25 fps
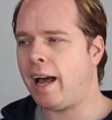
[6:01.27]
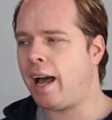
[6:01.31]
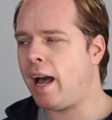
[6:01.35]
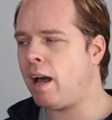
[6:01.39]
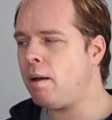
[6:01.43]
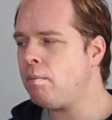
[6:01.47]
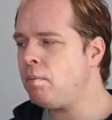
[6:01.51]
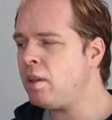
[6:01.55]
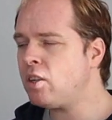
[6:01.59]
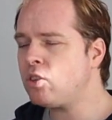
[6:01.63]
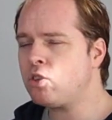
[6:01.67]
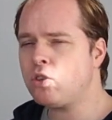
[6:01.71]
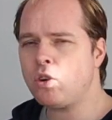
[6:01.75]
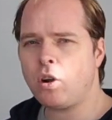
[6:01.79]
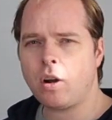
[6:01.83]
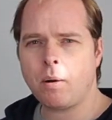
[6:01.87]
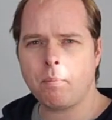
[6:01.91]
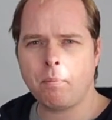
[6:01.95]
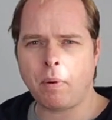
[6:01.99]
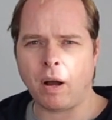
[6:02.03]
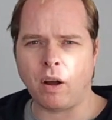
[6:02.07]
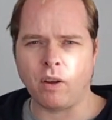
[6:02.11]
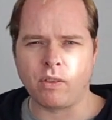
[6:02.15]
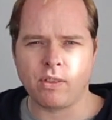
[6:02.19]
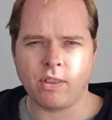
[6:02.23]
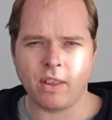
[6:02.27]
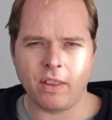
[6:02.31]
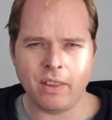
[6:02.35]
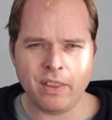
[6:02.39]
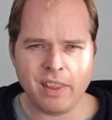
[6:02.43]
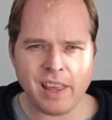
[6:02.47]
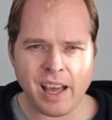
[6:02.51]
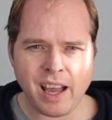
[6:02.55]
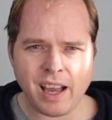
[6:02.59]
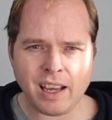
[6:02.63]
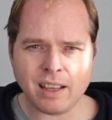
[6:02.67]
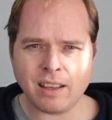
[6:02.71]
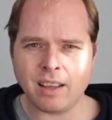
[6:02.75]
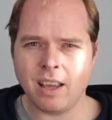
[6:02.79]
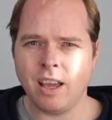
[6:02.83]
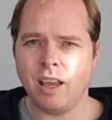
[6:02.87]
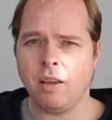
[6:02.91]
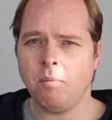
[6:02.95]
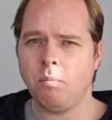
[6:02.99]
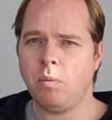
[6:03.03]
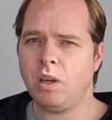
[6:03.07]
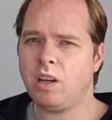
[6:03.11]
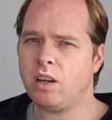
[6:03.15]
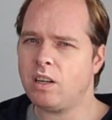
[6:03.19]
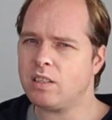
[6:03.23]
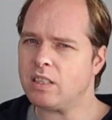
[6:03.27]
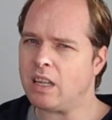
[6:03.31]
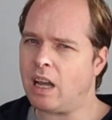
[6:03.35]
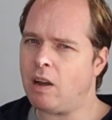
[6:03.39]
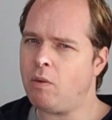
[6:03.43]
I'm not sure about that because